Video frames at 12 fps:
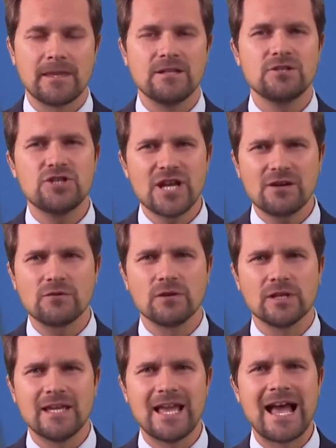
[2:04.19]
In
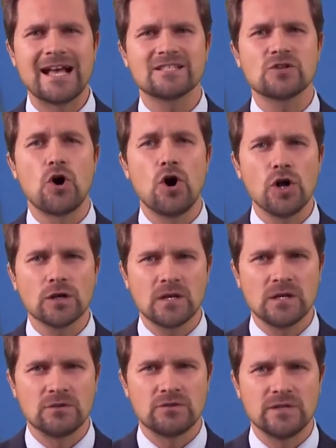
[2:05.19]
general, he asked all
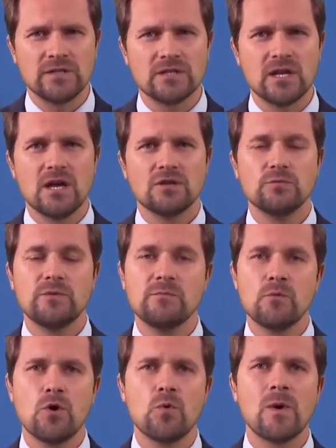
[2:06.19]
countries to be
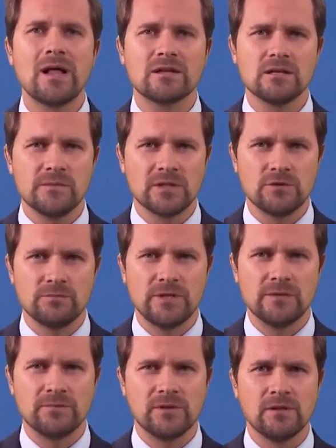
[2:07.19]
more welcoming to
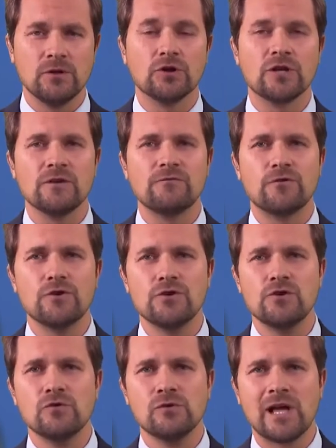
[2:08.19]
people looking for a
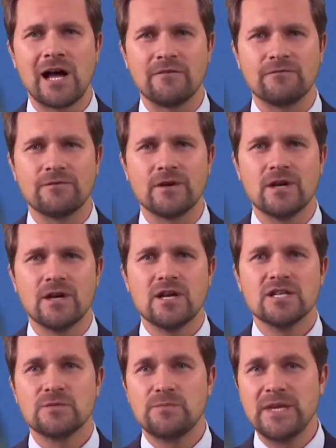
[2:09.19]
new life,
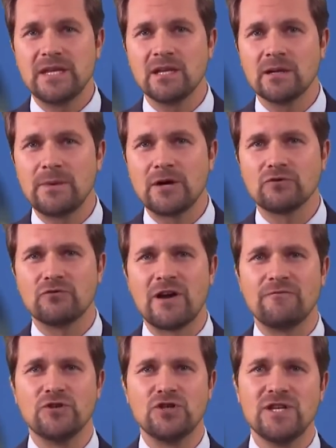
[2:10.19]
Speaking about the
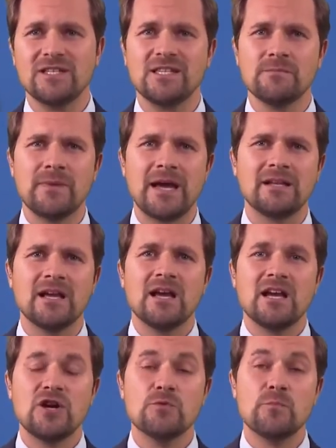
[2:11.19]
refugees he met,
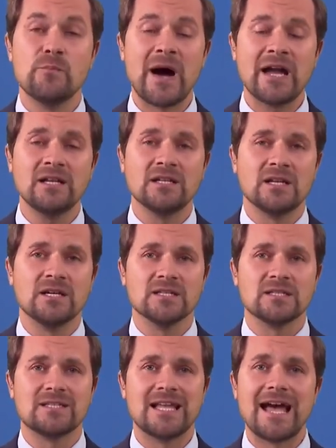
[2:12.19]
he reminded
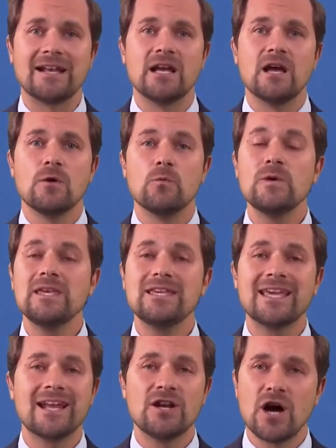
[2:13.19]
us that we
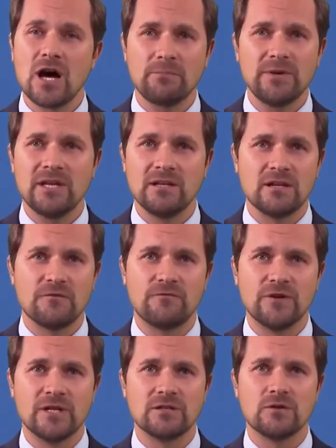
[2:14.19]
cannot be
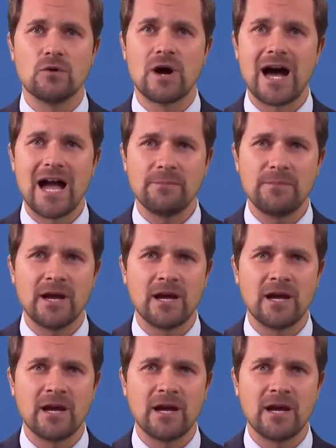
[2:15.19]
indifferent or hide